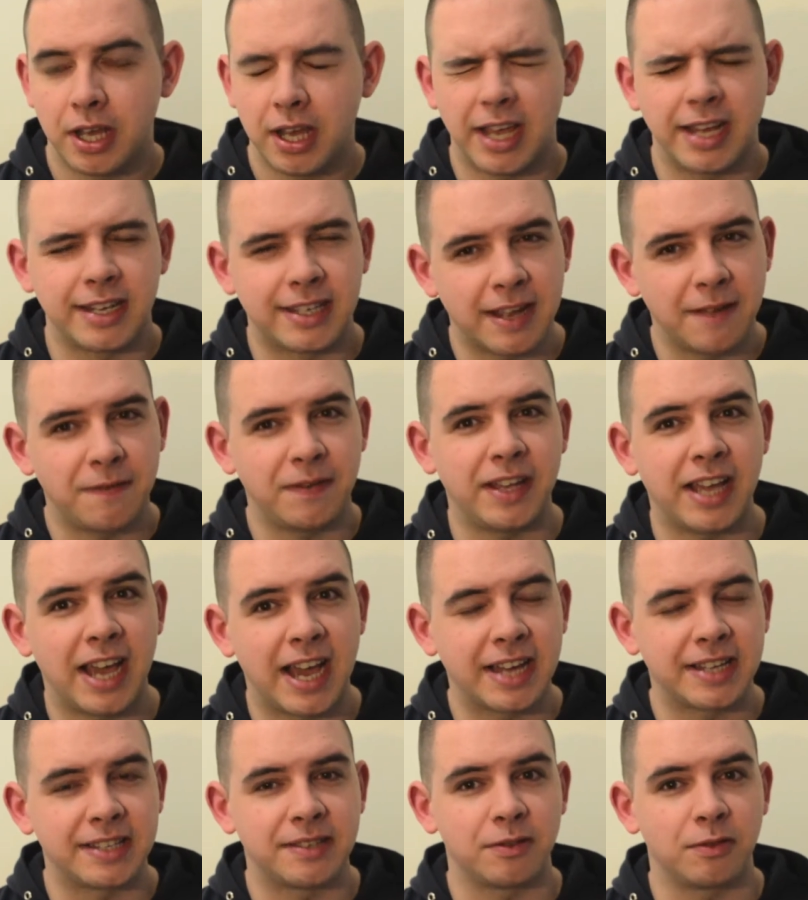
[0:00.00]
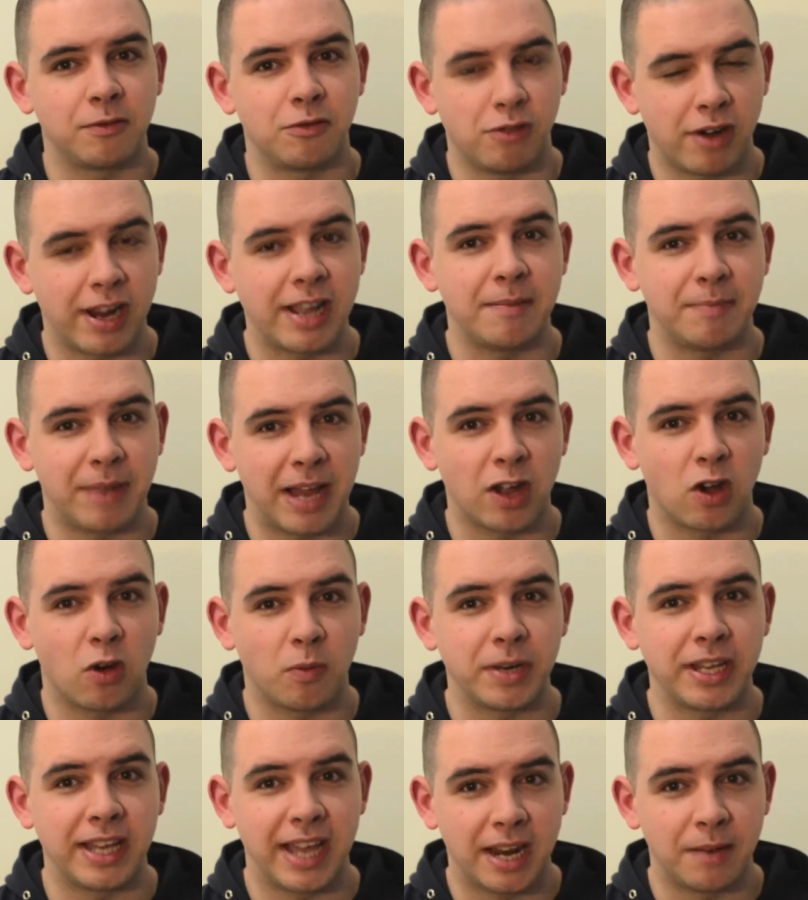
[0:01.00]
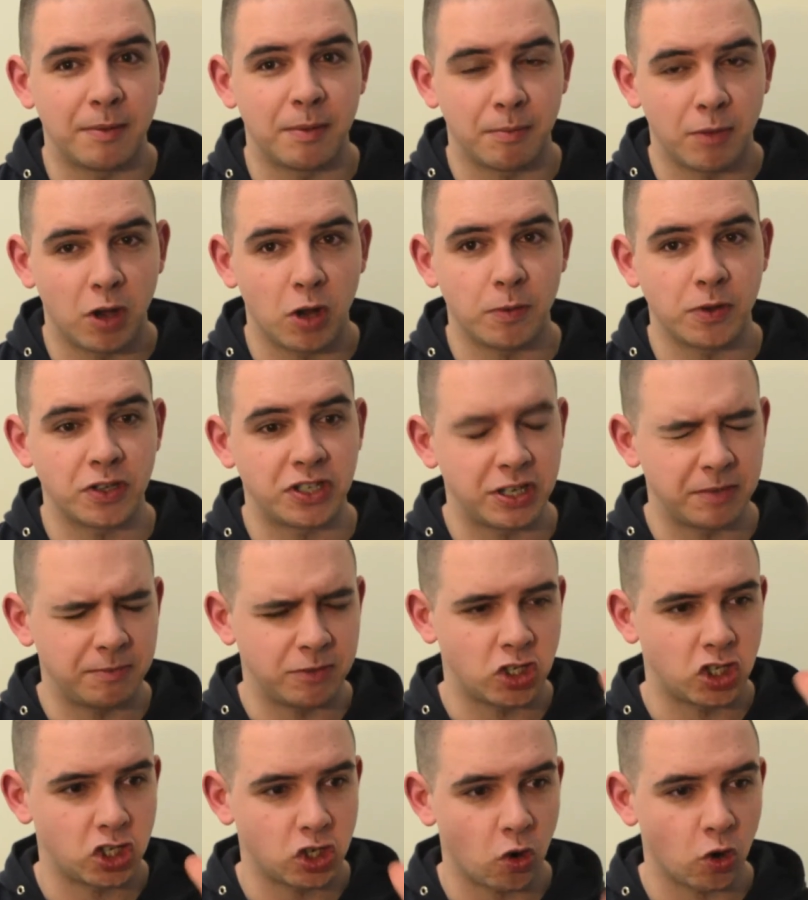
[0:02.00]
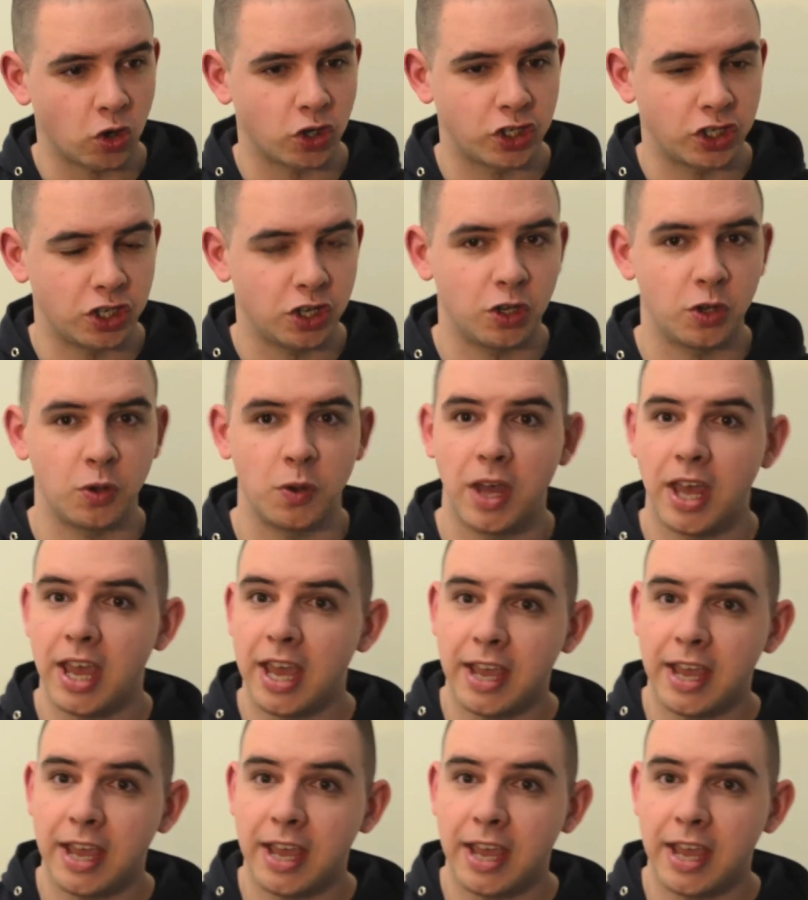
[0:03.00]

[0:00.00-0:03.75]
it definitely has great black comedy element moments. It shocks you.